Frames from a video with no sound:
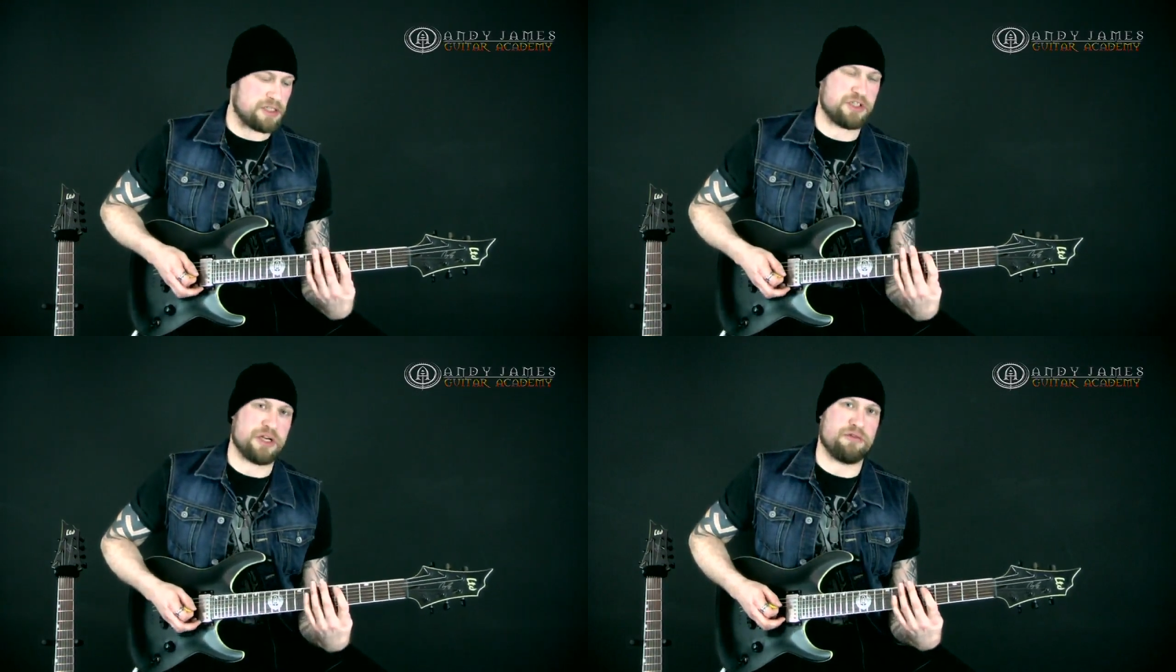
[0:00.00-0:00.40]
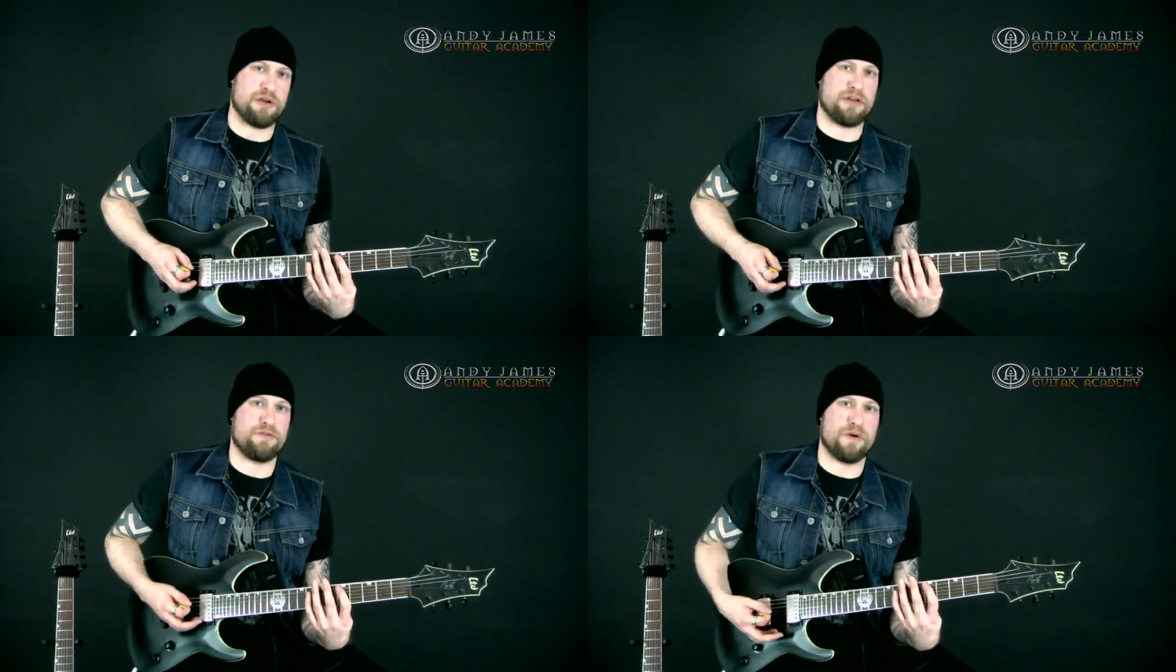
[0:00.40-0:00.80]
it's
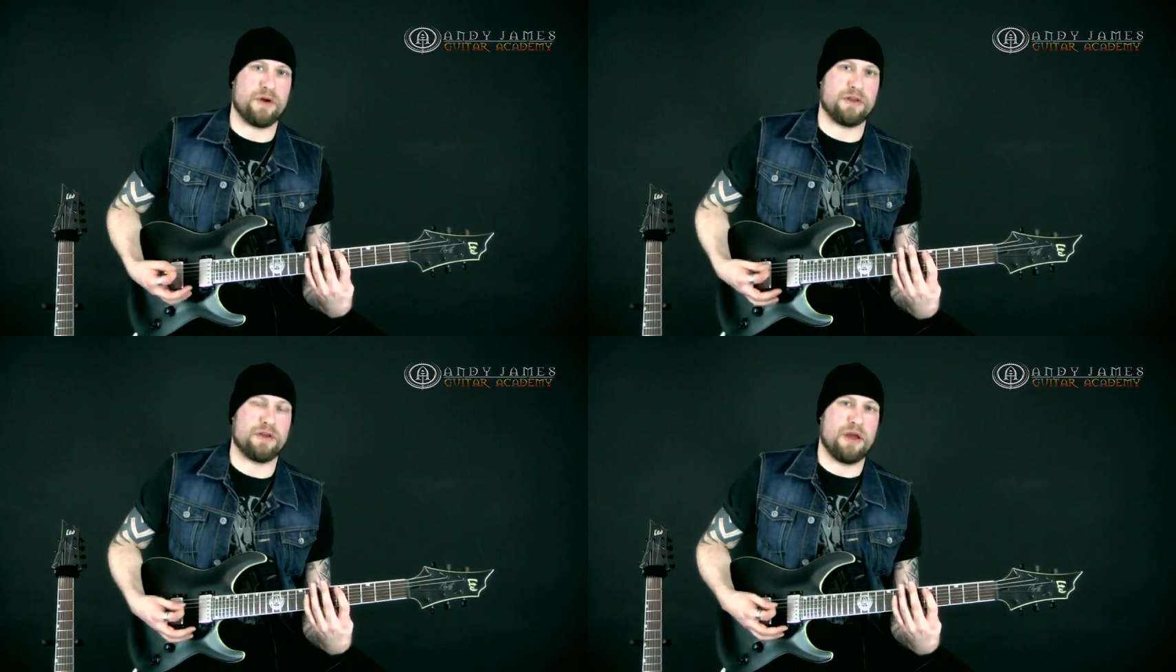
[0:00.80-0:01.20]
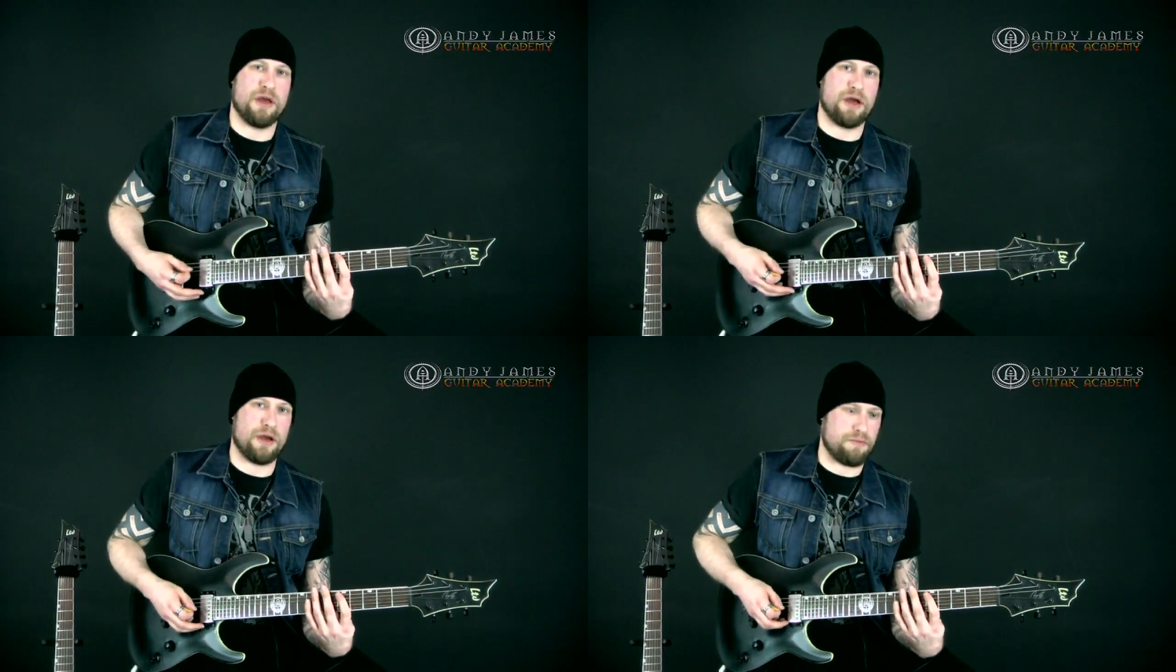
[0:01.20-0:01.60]
generally you find
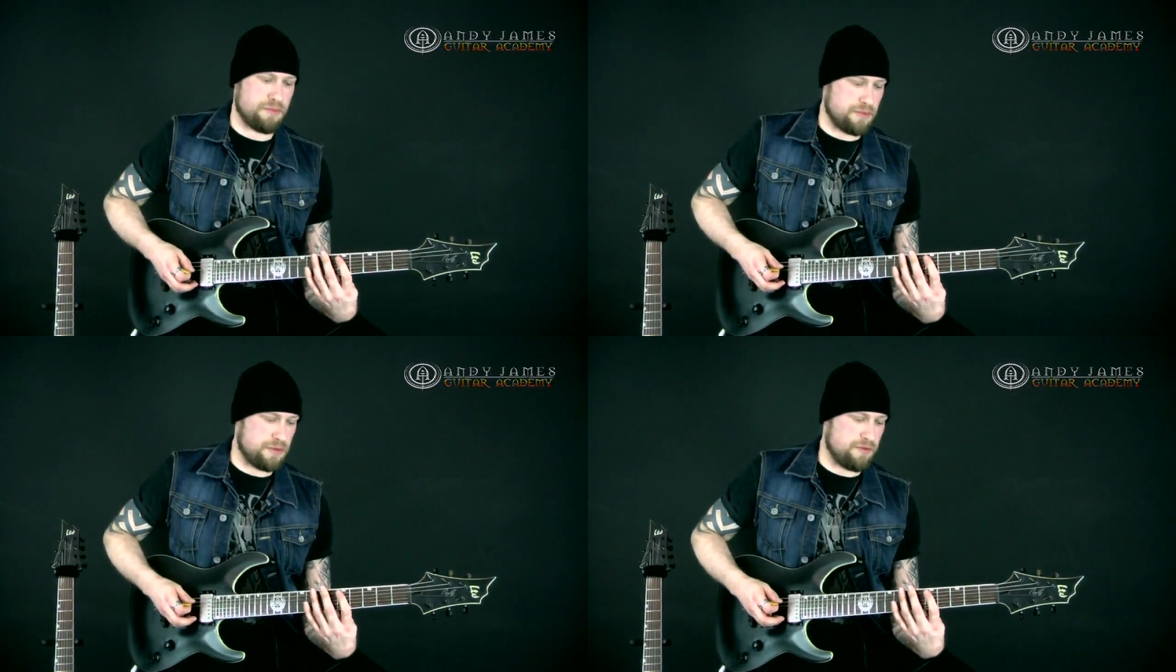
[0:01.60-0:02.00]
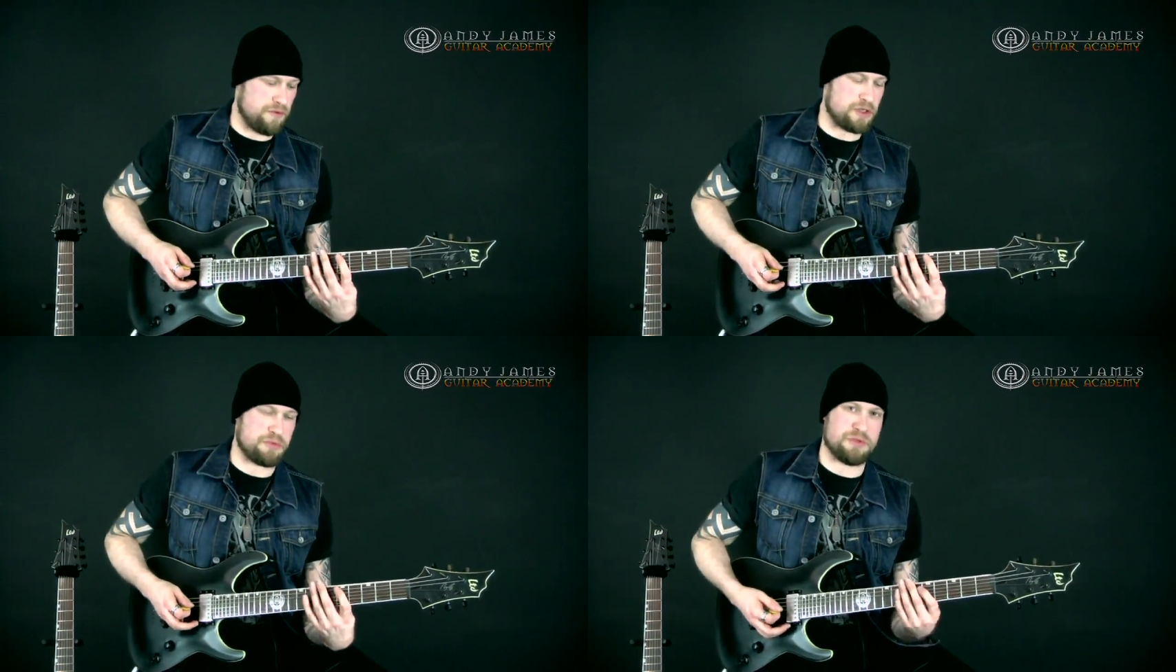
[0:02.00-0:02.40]
the
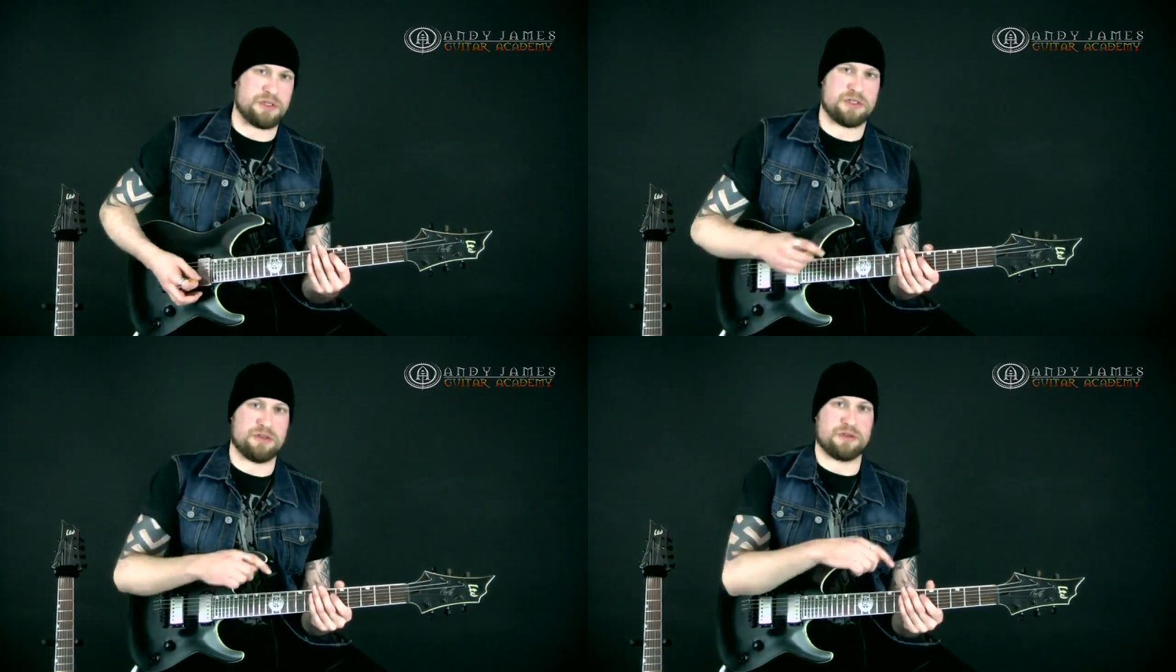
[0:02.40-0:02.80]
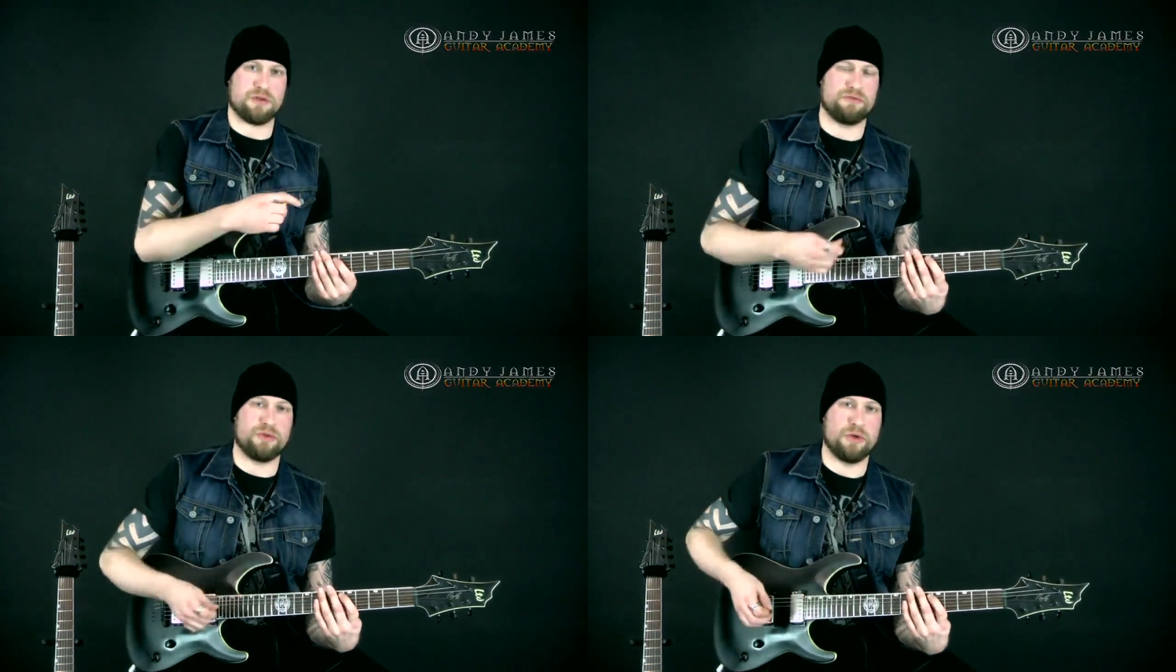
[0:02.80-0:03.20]
first position
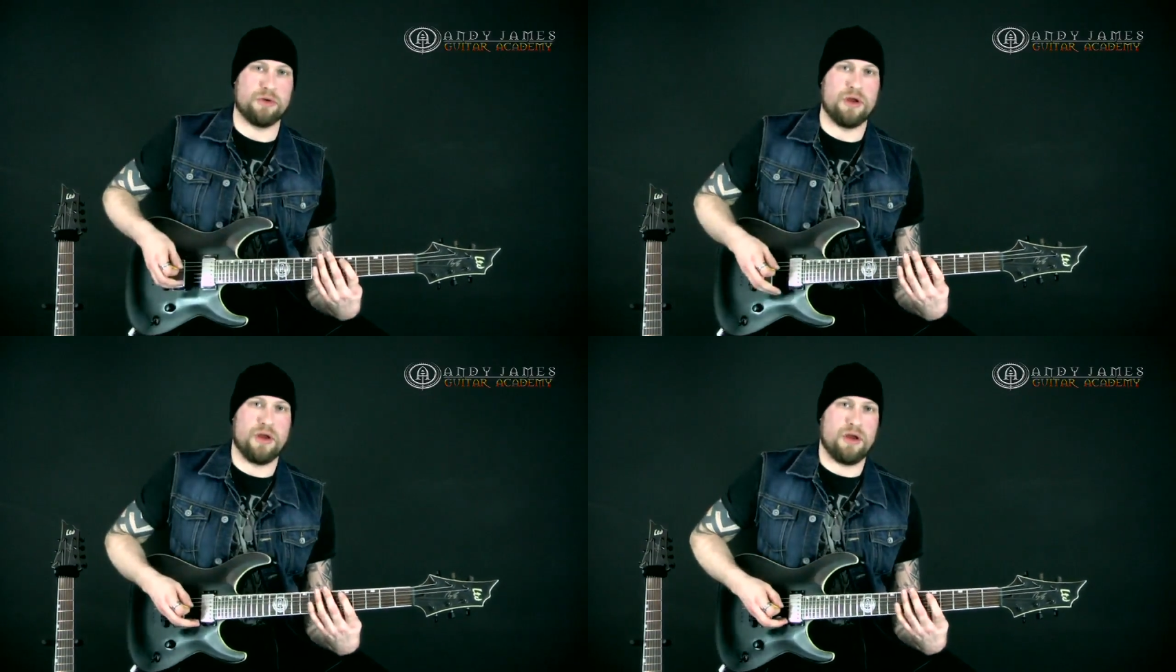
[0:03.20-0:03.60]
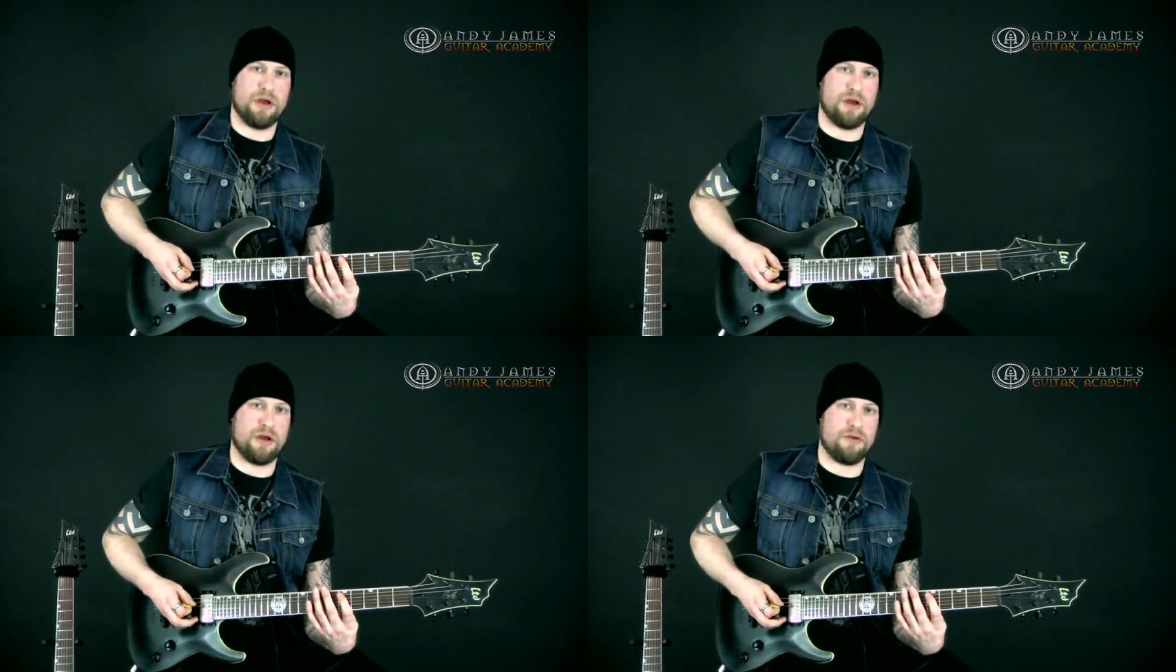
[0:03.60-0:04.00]
sort of root
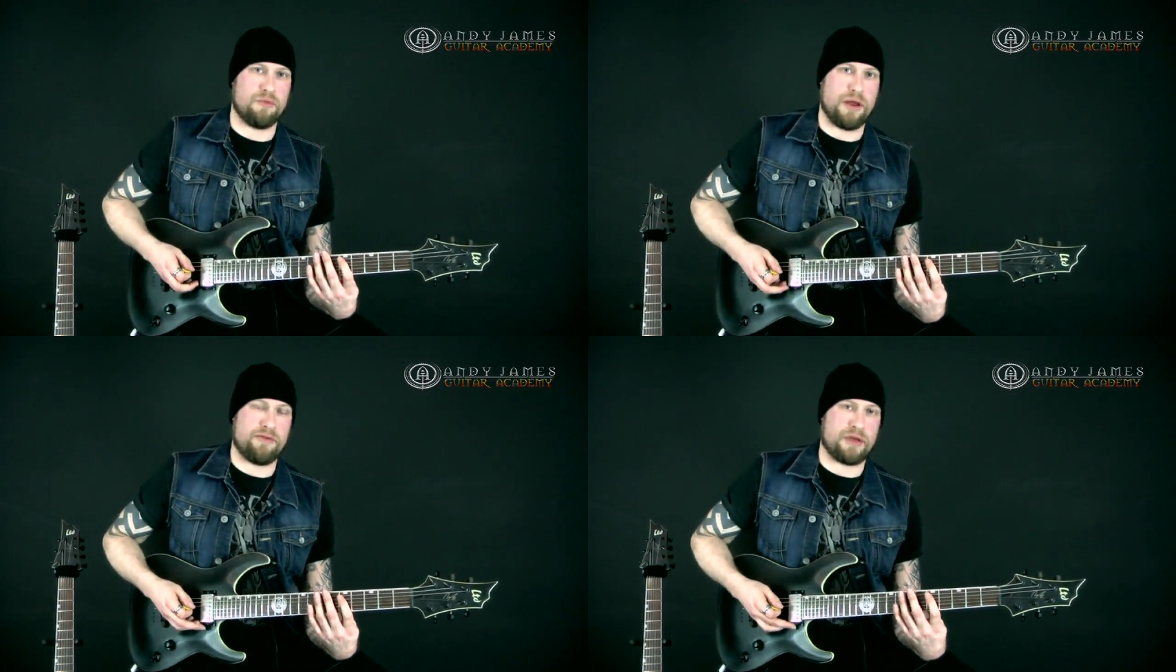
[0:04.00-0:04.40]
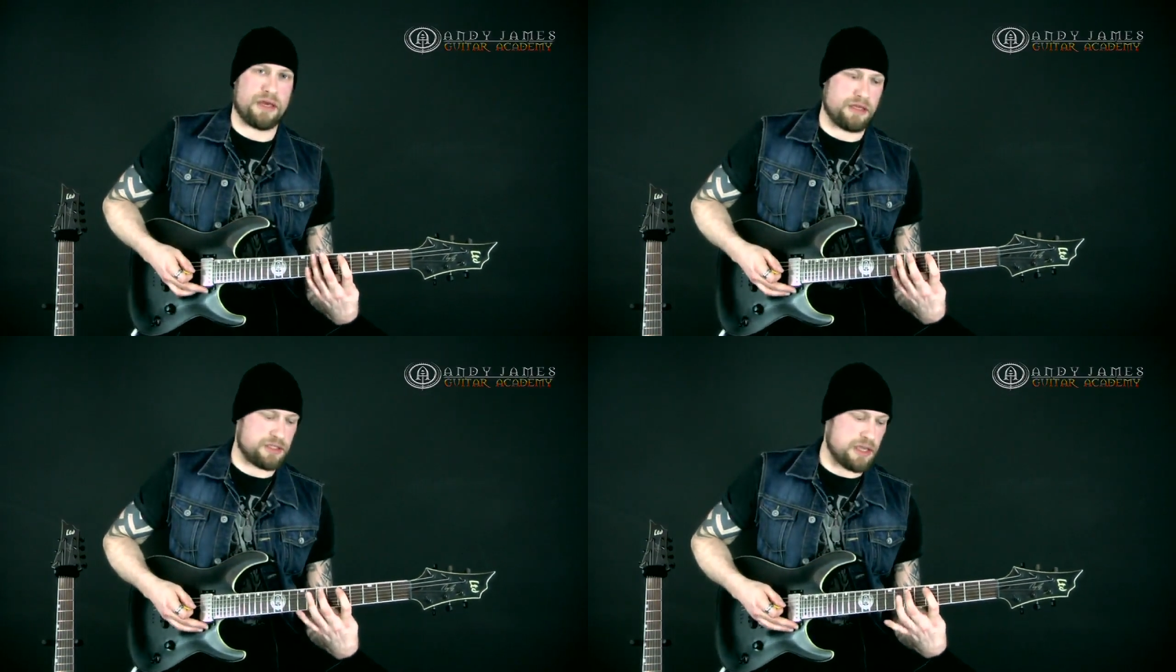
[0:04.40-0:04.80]
of whatever
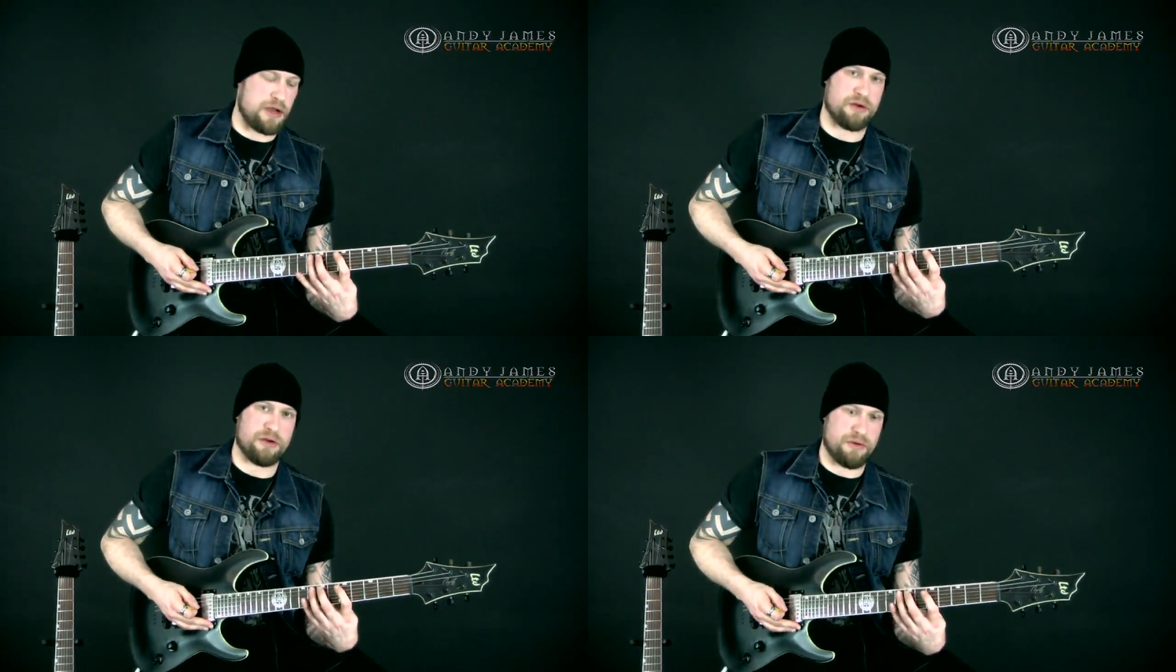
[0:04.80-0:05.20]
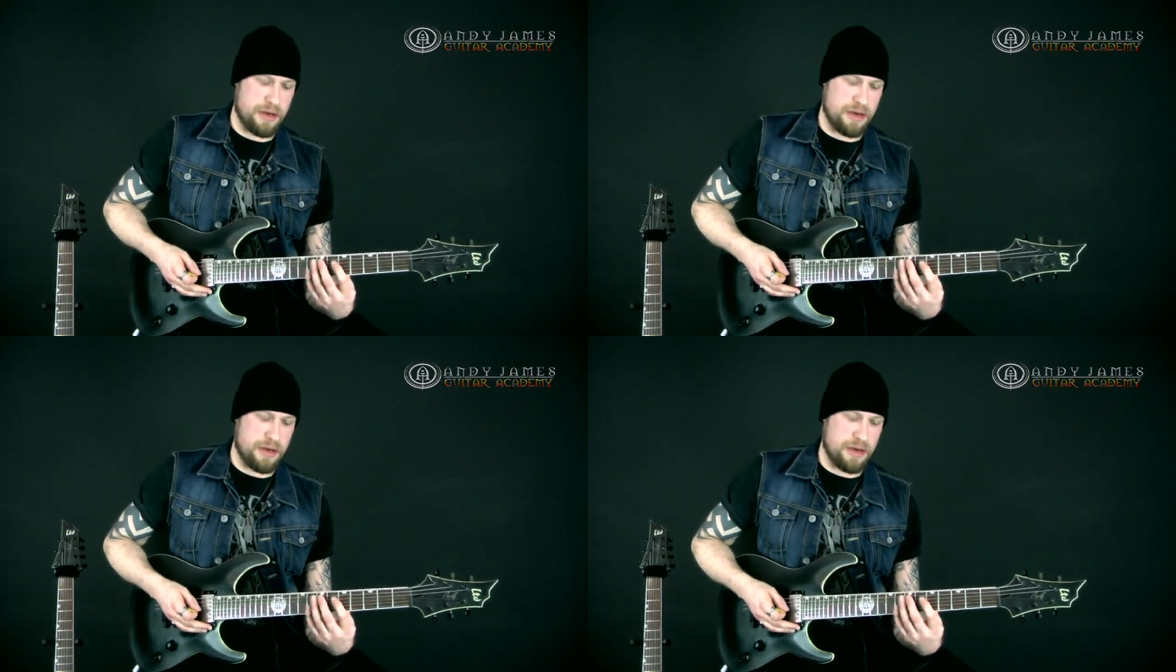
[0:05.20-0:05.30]
key scale you're